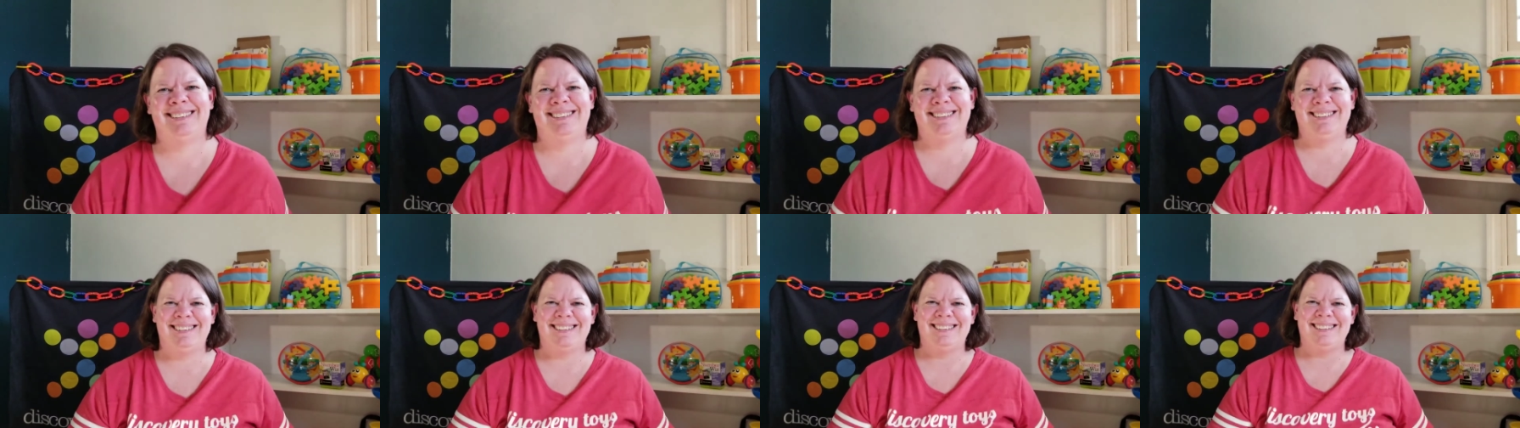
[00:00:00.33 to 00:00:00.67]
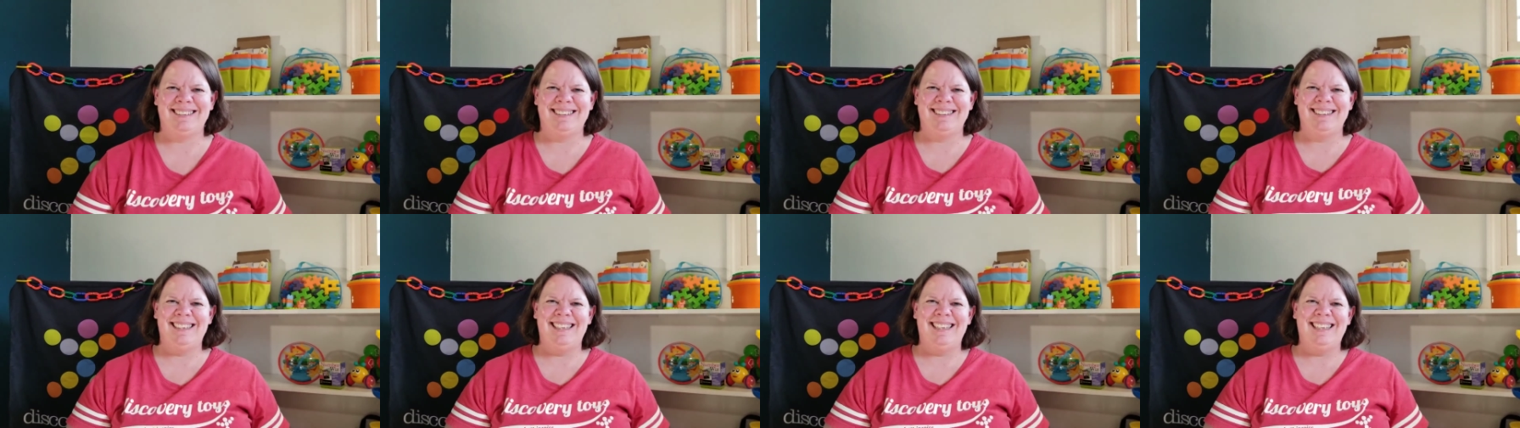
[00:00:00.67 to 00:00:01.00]

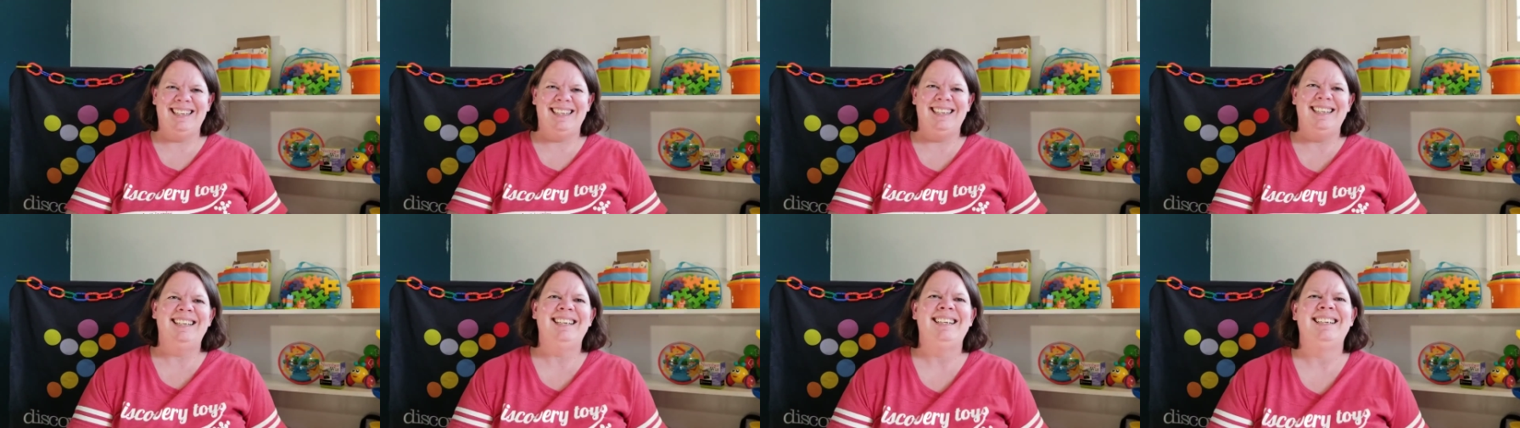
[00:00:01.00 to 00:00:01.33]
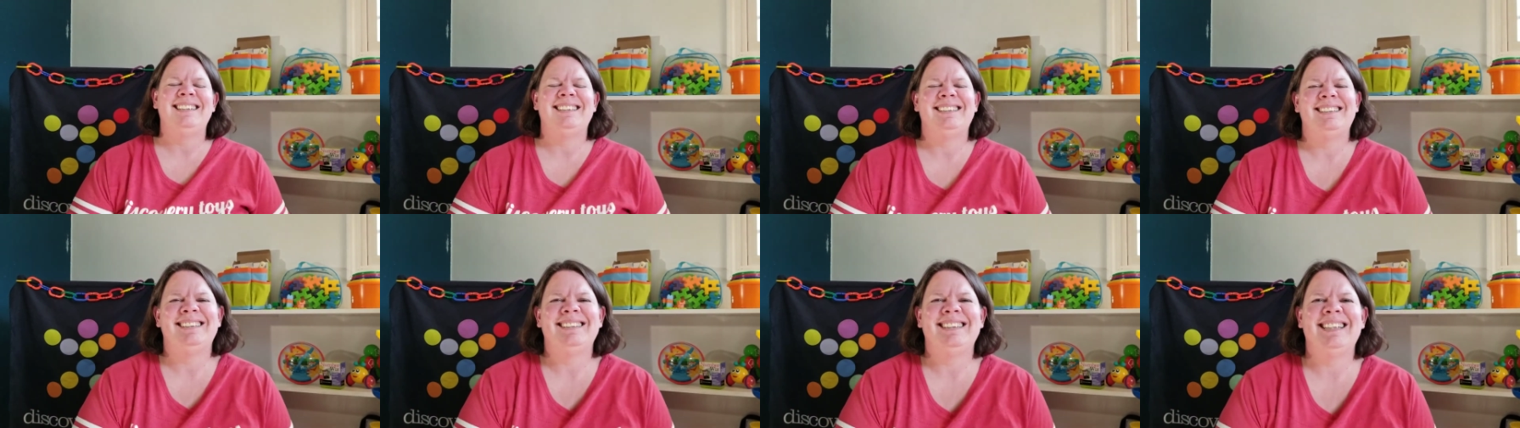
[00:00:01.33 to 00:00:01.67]

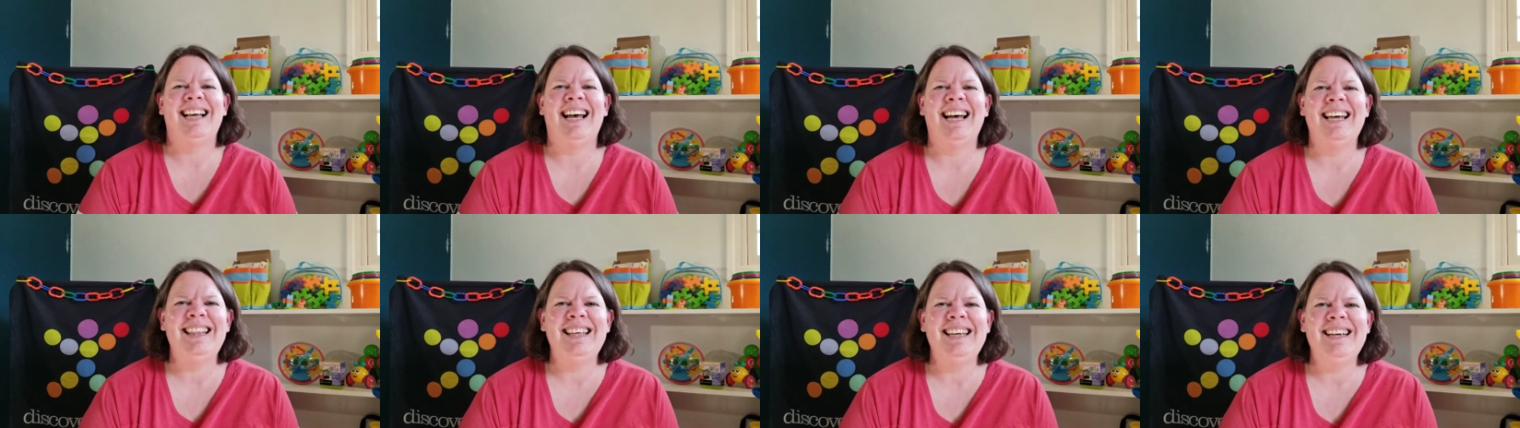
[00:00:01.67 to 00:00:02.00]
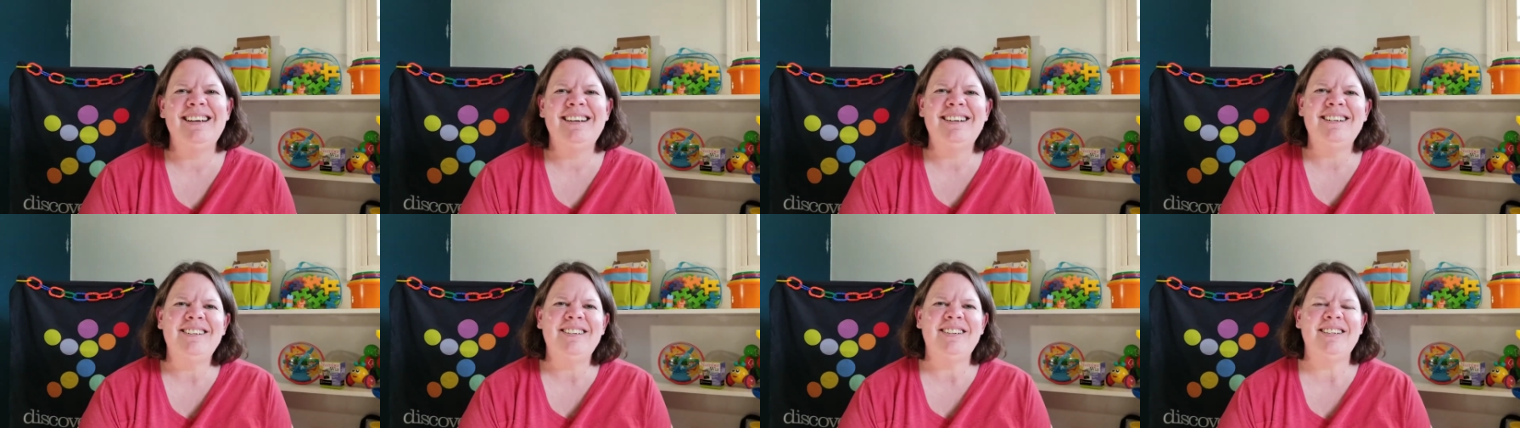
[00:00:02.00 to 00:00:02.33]
Hi
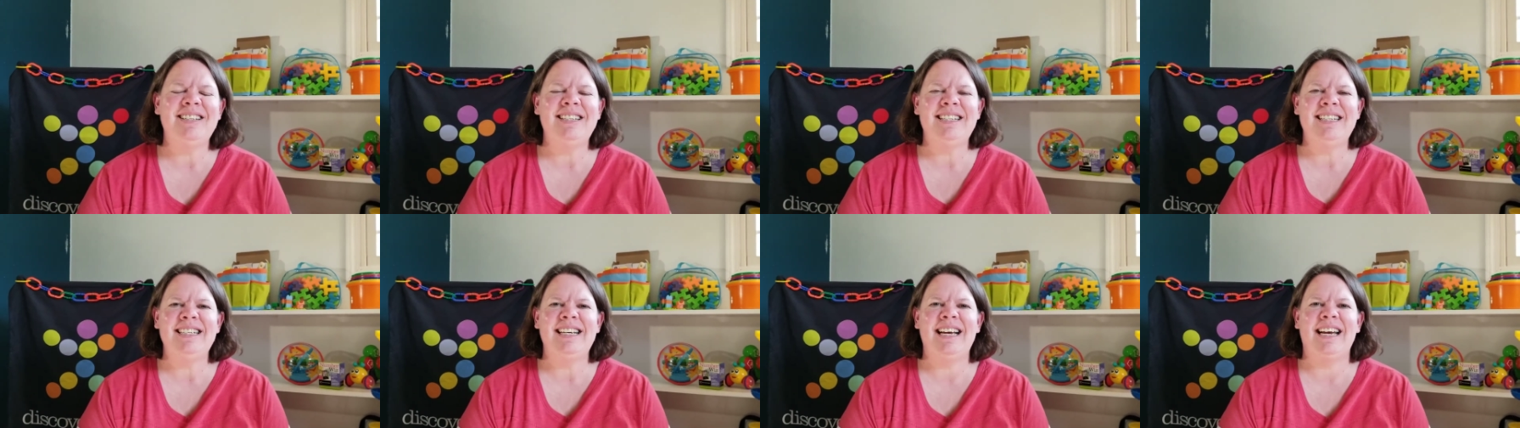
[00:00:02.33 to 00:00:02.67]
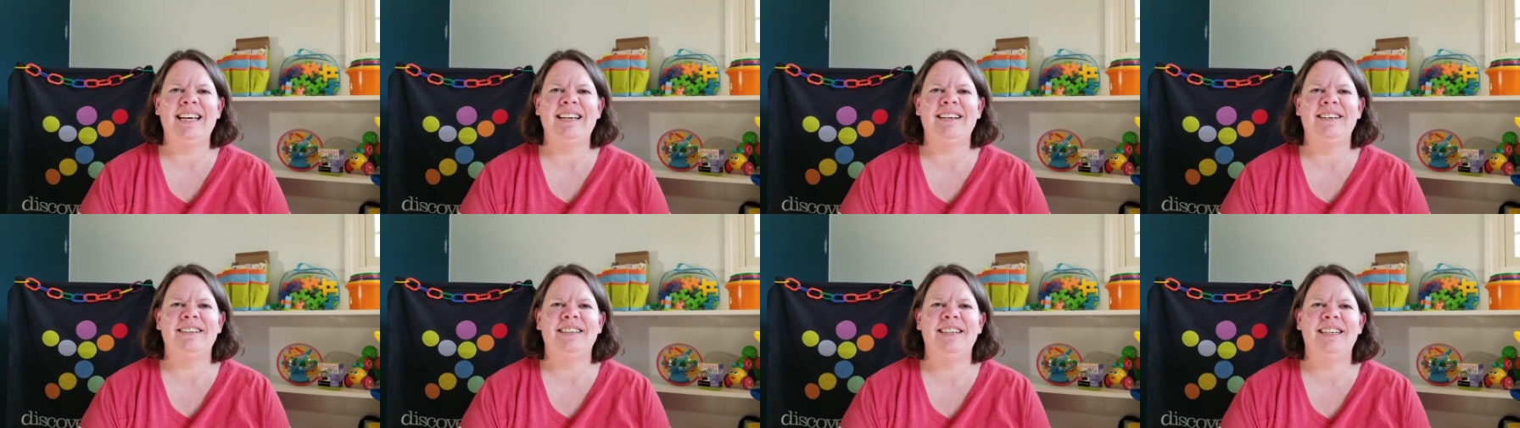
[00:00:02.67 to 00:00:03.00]
there, Christy
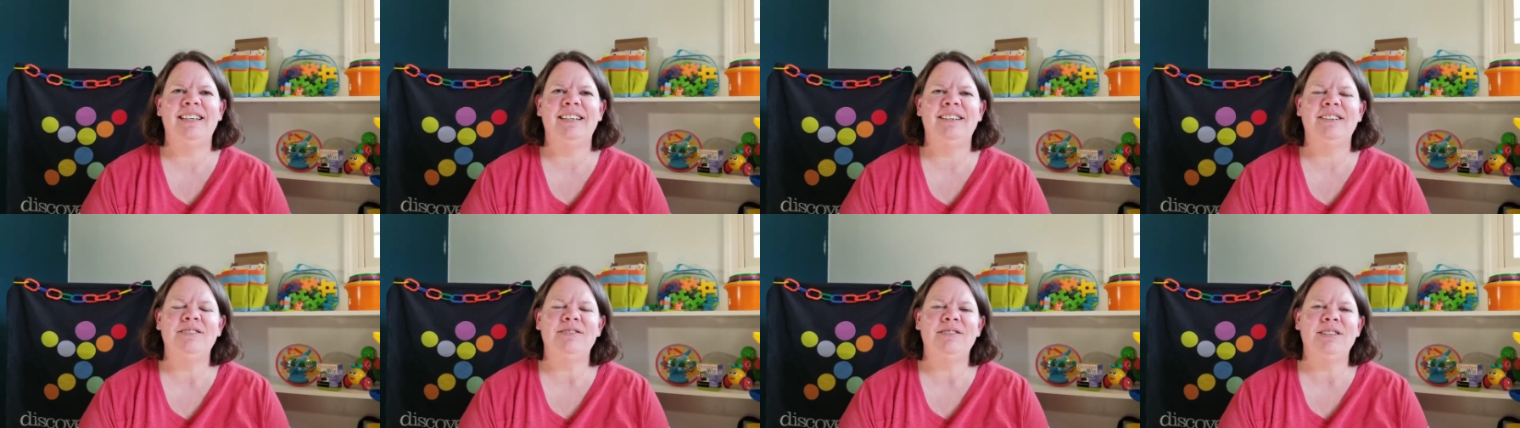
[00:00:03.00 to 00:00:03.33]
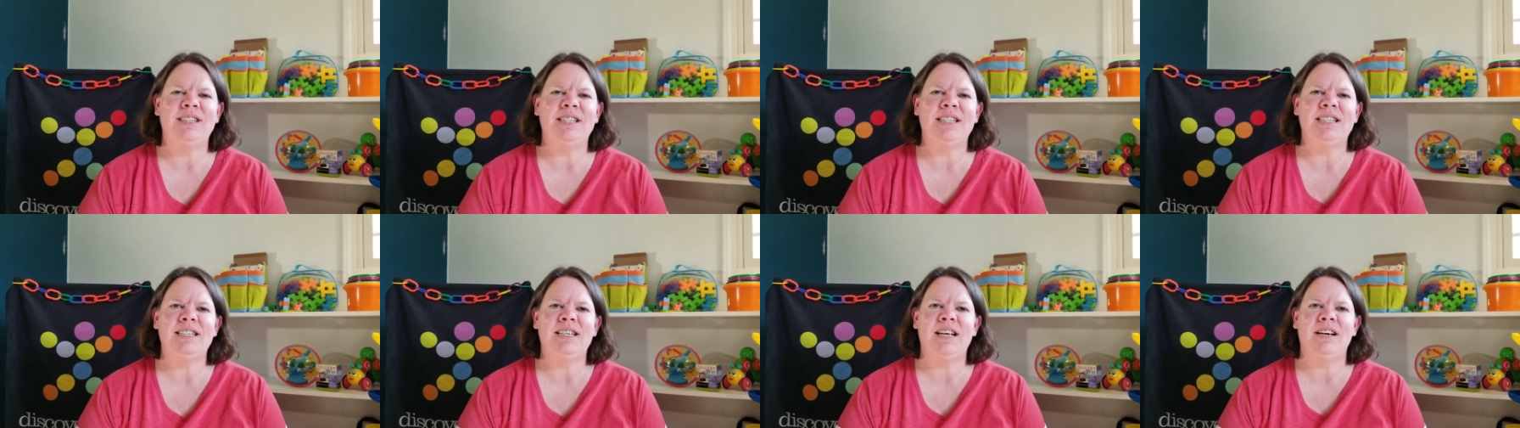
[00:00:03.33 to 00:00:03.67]
Geiger here with
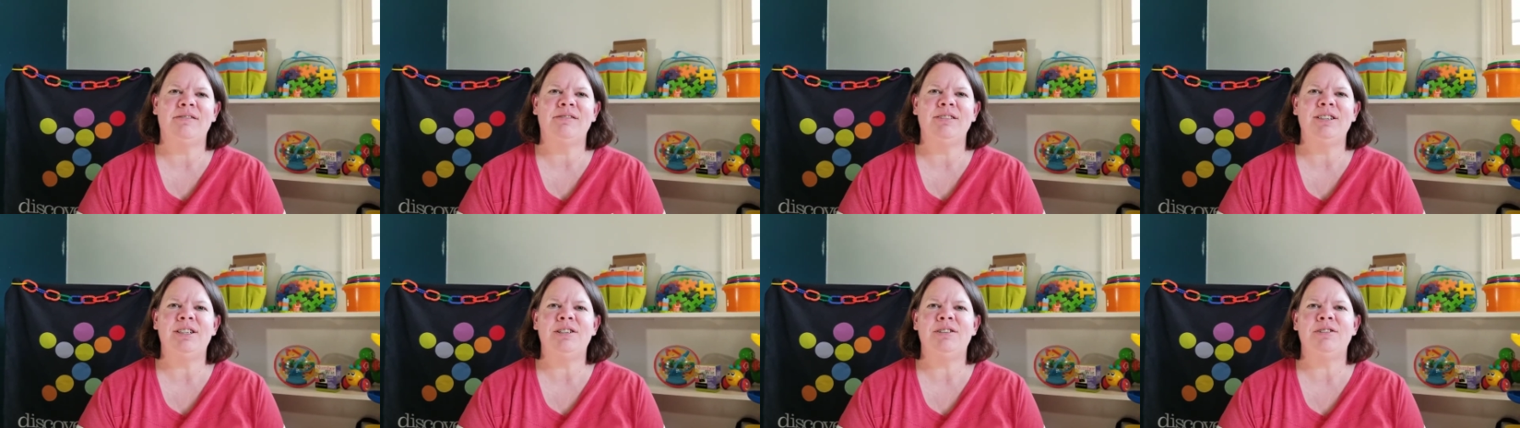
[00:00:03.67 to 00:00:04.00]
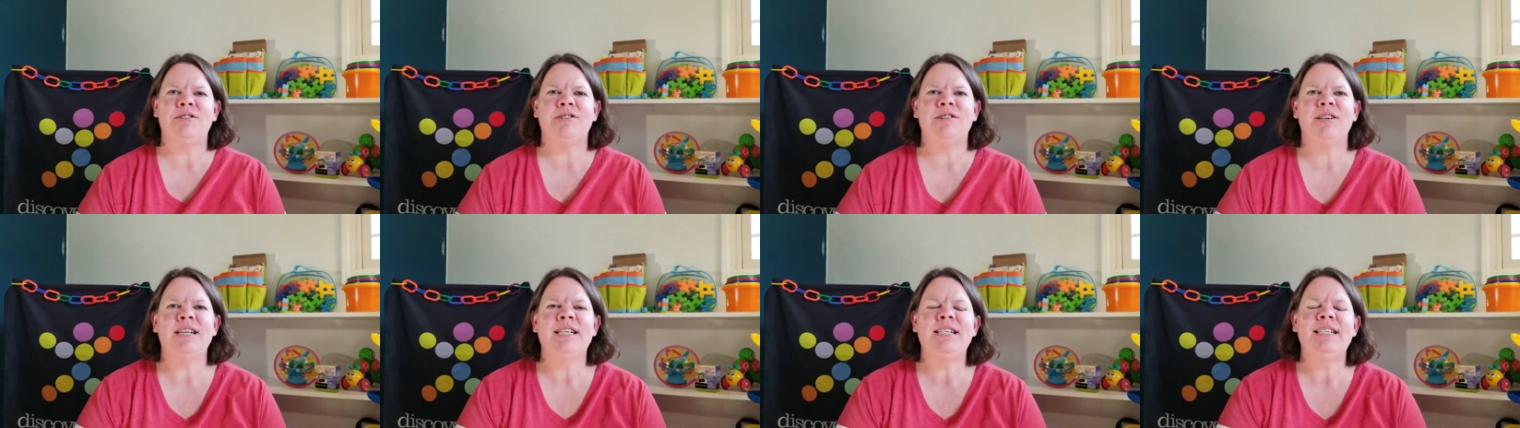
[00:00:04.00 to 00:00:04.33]
Discovery
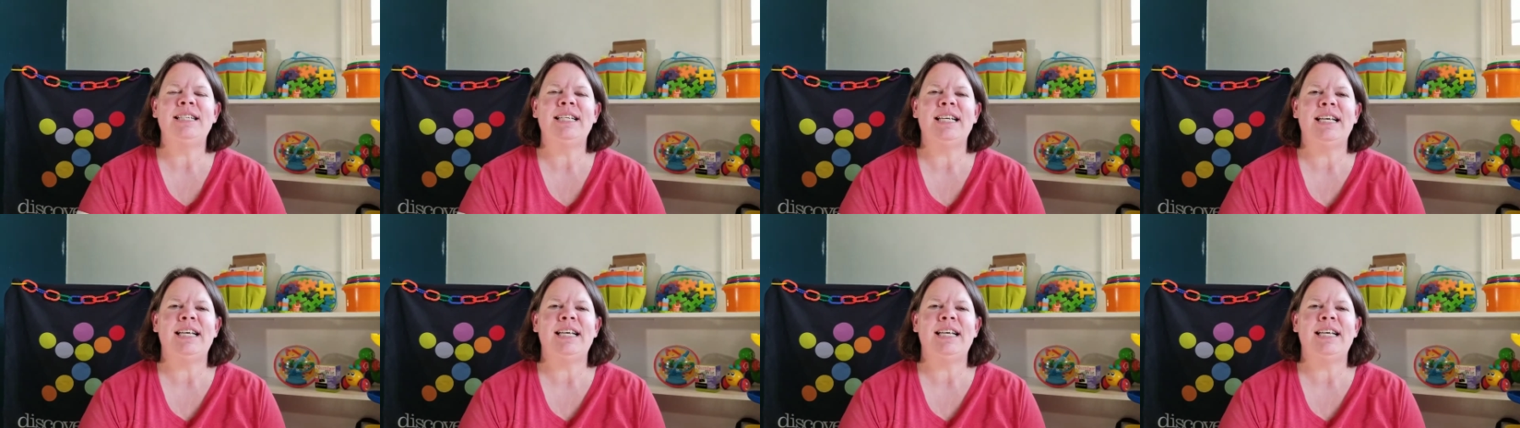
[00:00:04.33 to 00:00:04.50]
Toys,